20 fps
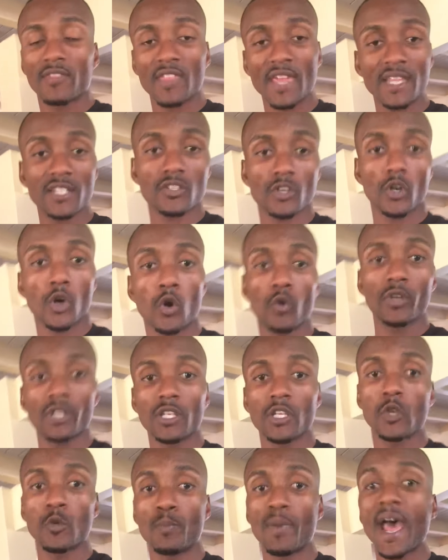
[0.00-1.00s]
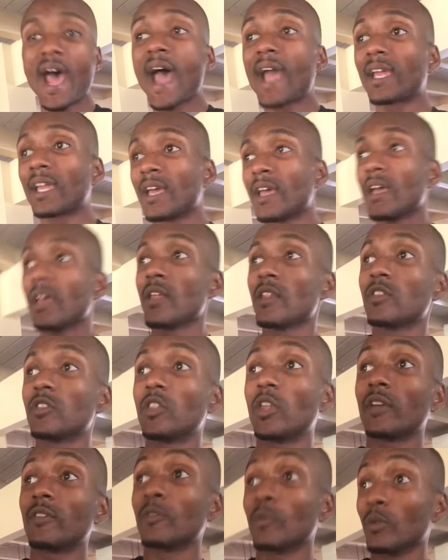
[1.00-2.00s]
things are holding you back,
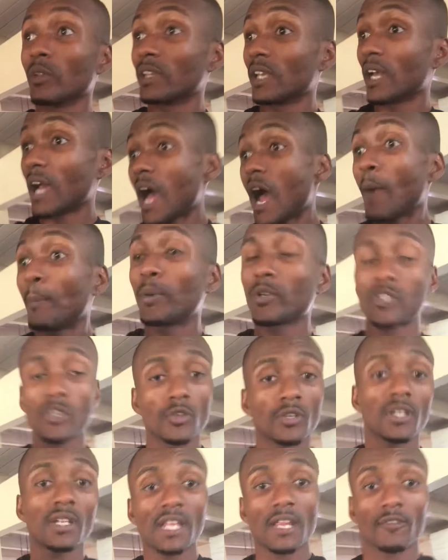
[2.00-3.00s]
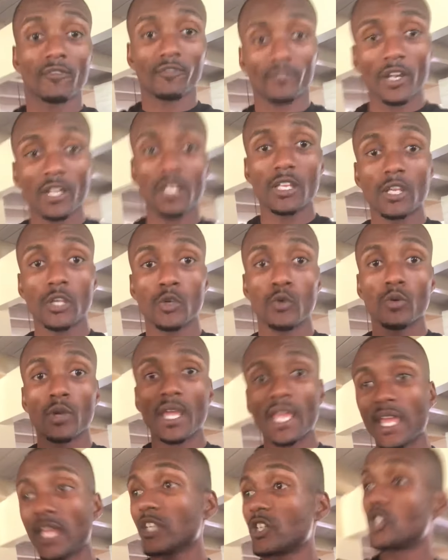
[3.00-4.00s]
the opportunity in front of you
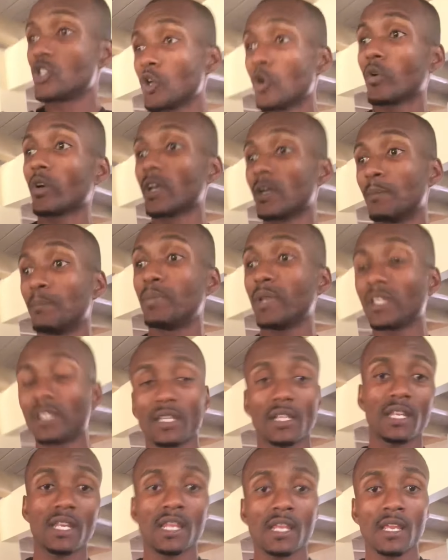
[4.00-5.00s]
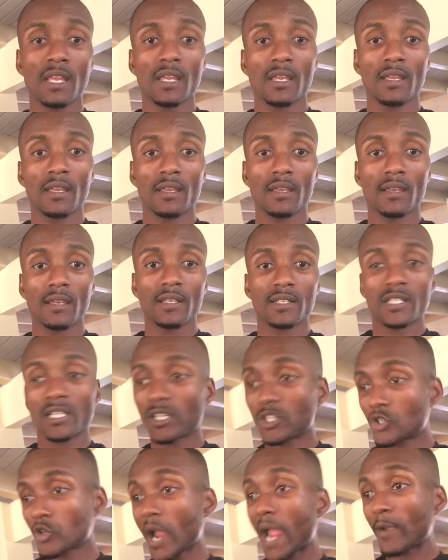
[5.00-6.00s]
is your ability to
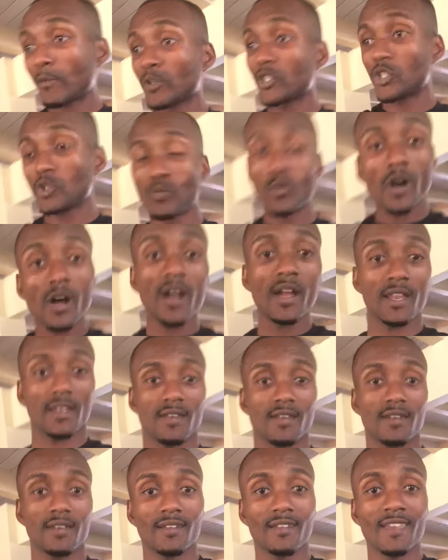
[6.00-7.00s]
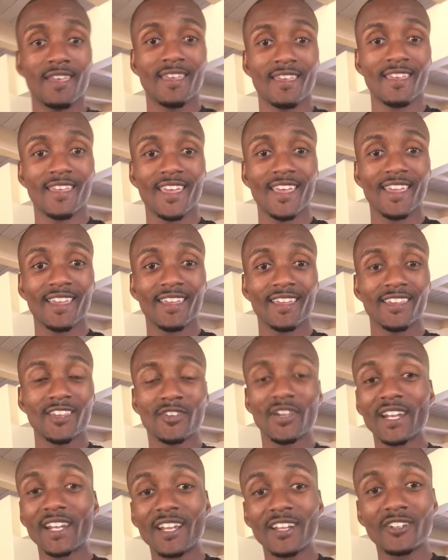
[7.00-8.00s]
attract what you want.
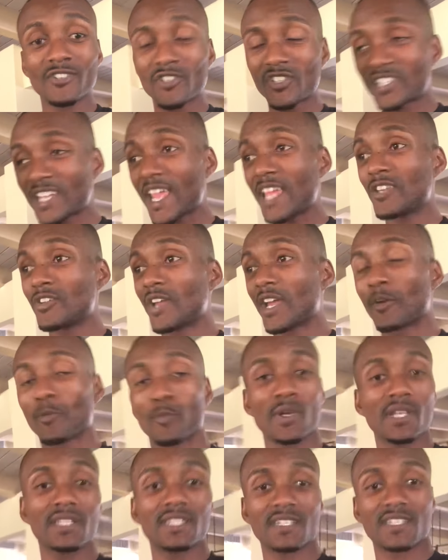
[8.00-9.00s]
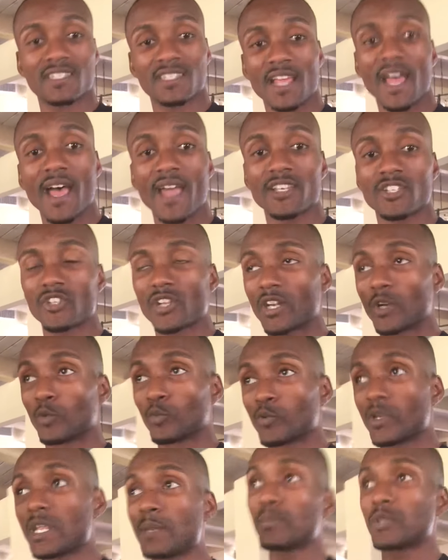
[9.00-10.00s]
You got to understand. You got to read the signs. You got to
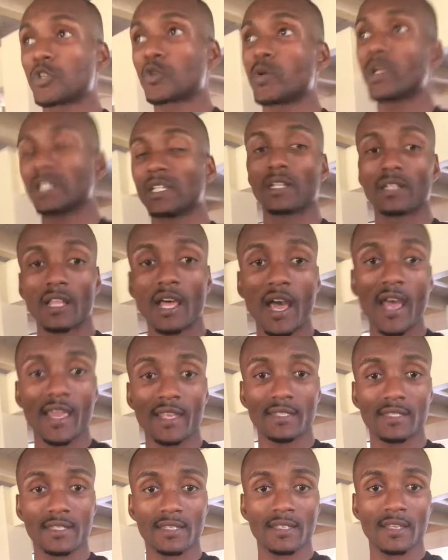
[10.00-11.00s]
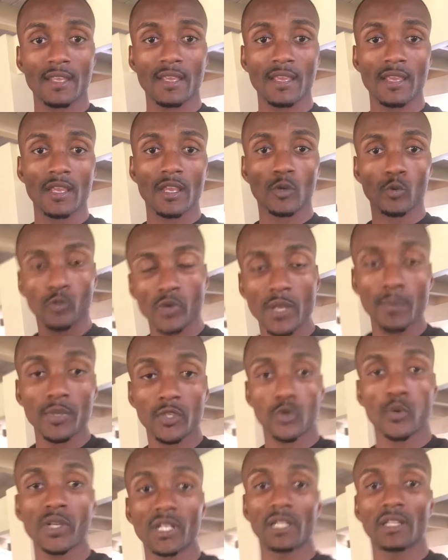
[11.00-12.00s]
read between the lines. Read
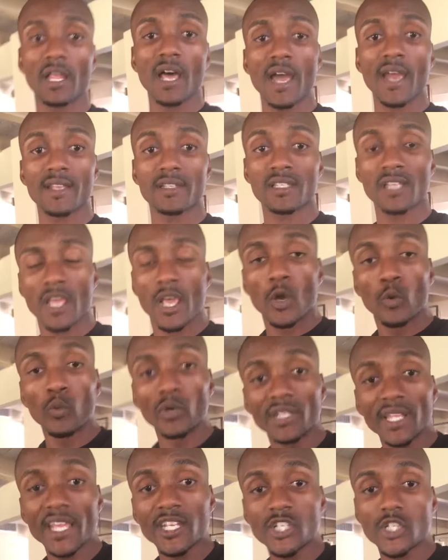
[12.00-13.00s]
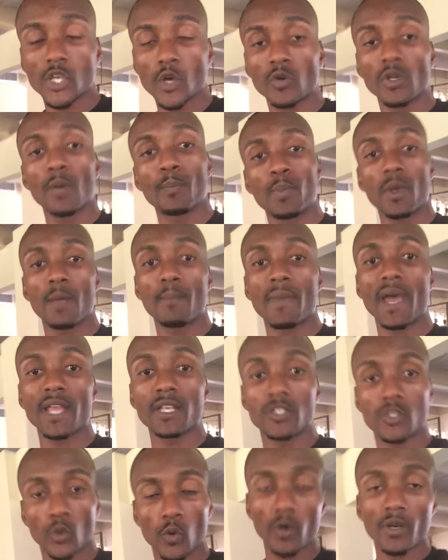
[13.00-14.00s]
between the lines. When they showed up at my
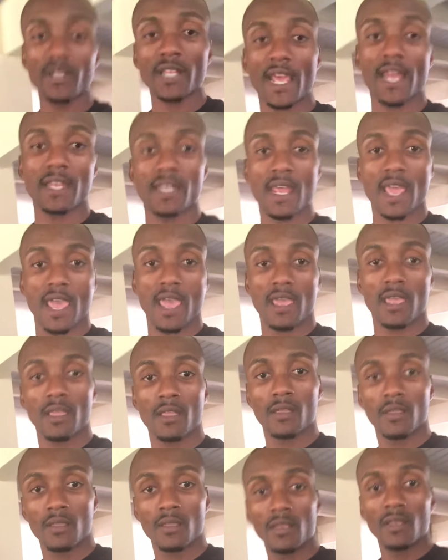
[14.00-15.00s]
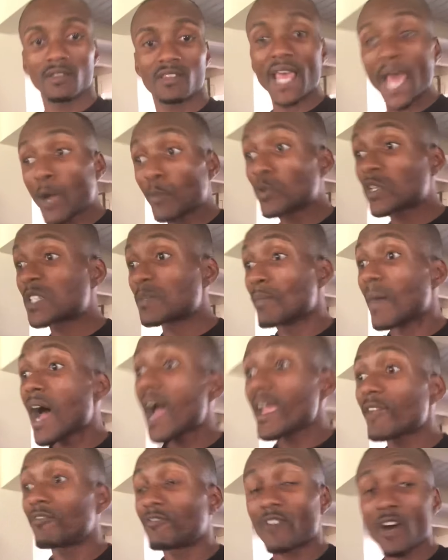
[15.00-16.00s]
door that day, that was
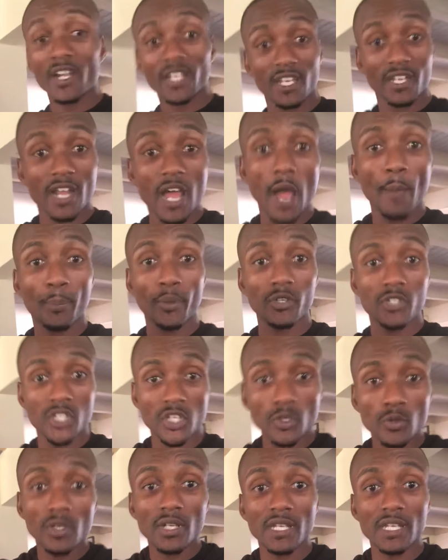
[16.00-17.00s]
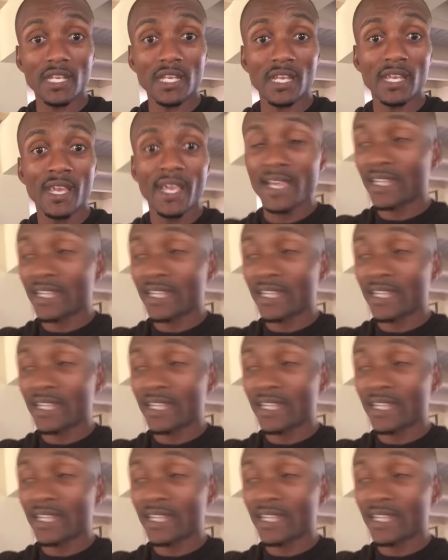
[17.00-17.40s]
my fucking opportunity